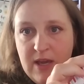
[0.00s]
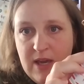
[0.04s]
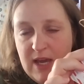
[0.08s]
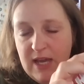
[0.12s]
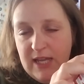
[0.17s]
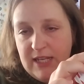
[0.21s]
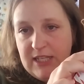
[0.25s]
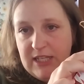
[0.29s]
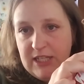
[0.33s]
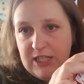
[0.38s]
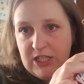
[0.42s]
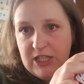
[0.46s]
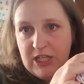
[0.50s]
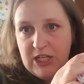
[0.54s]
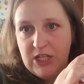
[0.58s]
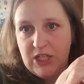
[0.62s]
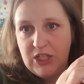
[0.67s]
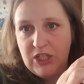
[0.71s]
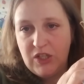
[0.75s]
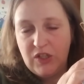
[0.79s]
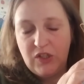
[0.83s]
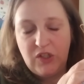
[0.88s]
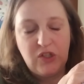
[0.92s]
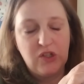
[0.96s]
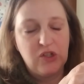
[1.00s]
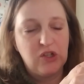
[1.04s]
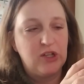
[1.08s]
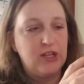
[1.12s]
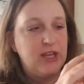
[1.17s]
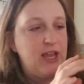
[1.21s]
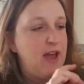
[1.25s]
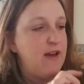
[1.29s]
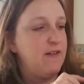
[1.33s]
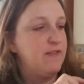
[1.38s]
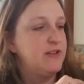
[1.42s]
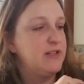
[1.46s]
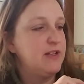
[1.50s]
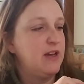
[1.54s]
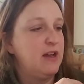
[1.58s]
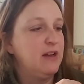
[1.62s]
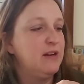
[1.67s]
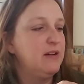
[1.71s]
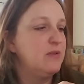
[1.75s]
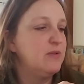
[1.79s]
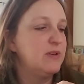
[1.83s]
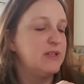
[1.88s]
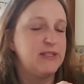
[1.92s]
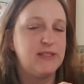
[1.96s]
addition to your gift.
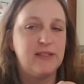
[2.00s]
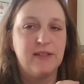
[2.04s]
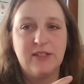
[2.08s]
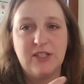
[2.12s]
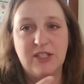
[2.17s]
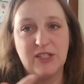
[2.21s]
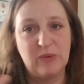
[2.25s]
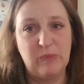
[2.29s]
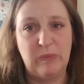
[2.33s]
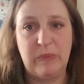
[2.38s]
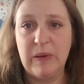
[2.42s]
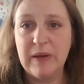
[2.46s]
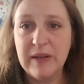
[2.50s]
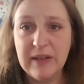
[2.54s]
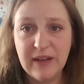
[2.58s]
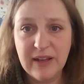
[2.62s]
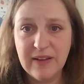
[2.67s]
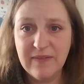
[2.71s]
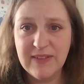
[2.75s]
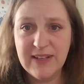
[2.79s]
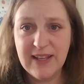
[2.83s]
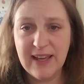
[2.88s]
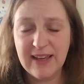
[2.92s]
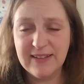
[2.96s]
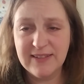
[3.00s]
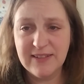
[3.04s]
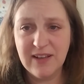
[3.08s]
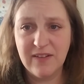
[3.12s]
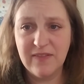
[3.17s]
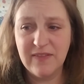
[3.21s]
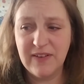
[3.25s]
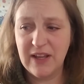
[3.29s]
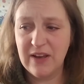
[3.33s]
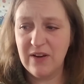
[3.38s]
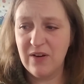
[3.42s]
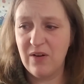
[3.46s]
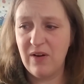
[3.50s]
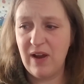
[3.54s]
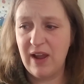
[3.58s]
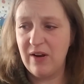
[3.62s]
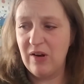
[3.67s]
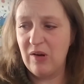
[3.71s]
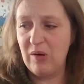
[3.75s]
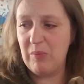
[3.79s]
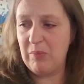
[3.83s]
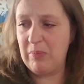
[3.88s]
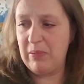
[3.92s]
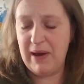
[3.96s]
I always just print gift tags off now. I
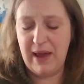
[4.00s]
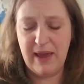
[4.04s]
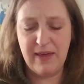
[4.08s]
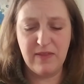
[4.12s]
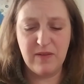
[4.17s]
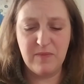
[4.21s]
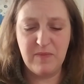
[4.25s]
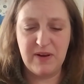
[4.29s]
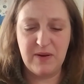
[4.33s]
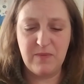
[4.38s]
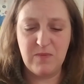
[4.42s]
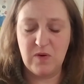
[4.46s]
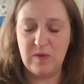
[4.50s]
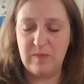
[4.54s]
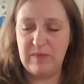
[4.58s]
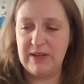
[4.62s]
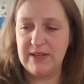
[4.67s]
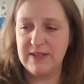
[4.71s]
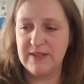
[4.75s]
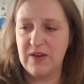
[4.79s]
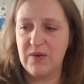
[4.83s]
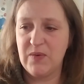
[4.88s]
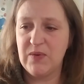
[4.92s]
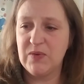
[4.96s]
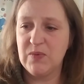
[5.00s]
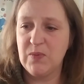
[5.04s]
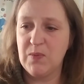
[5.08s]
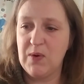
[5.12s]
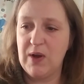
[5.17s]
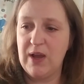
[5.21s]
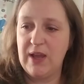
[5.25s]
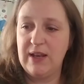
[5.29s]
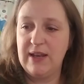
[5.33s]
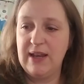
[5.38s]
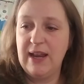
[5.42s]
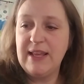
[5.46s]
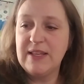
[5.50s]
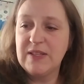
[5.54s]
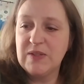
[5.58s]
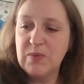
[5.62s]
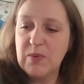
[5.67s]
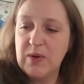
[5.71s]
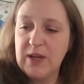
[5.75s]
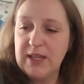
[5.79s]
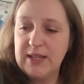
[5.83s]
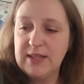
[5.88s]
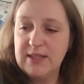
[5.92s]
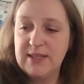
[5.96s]
don't buy them anymore because I always want nice
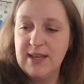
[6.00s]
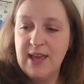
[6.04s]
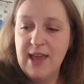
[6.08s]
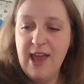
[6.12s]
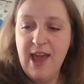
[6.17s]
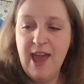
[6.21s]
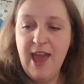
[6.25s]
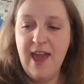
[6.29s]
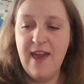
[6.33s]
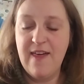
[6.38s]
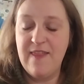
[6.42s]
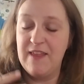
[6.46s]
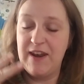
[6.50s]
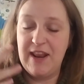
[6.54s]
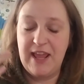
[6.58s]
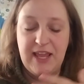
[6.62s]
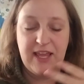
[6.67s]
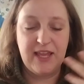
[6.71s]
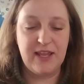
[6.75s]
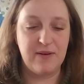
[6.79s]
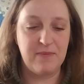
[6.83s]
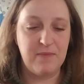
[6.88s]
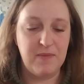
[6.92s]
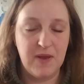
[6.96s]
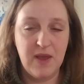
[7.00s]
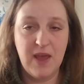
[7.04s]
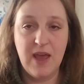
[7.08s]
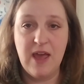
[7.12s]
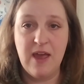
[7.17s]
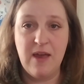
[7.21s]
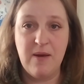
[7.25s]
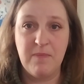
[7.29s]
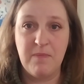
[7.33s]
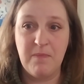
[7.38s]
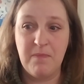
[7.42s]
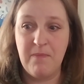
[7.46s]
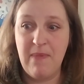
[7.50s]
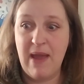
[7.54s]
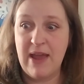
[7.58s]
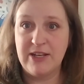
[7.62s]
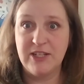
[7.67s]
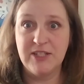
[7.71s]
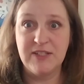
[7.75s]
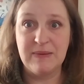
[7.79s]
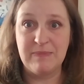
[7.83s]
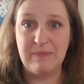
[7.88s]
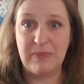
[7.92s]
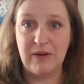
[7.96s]
ones and then I can um,
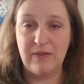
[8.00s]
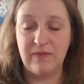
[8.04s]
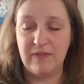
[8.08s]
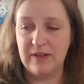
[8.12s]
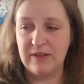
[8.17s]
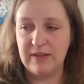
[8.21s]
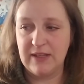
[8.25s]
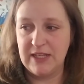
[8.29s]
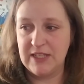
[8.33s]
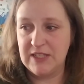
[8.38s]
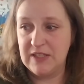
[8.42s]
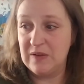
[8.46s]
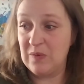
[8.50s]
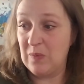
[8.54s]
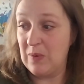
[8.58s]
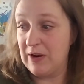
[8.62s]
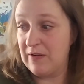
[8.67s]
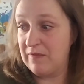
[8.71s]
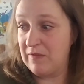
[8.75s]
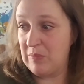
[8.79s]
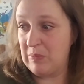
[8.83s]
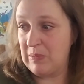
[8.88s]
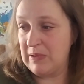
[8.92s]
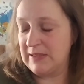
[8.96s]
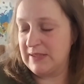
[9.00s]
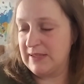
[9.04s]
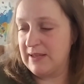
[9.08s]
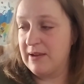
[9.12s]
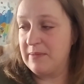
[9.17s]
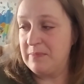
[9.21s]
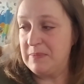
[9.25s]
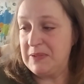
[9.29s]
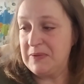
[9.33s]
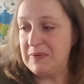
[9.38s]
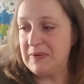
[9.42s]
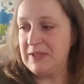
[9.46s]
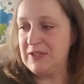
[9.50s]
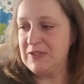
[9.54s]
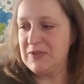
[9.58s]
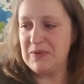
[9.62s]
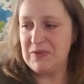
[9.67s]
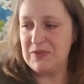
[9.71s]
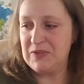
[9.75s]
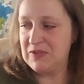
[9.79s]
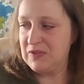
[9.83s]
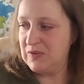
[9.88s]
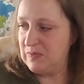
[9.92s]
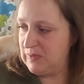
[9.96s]
match them perfectly to whatever present I'm doing. So
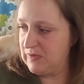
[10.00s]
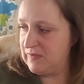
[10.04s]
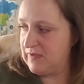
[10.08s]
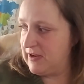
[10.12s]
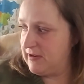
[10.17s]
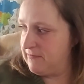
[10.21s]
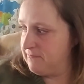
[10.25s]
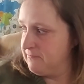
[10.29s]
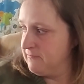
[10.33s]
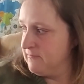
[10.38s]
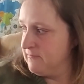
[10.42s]
it's super fun.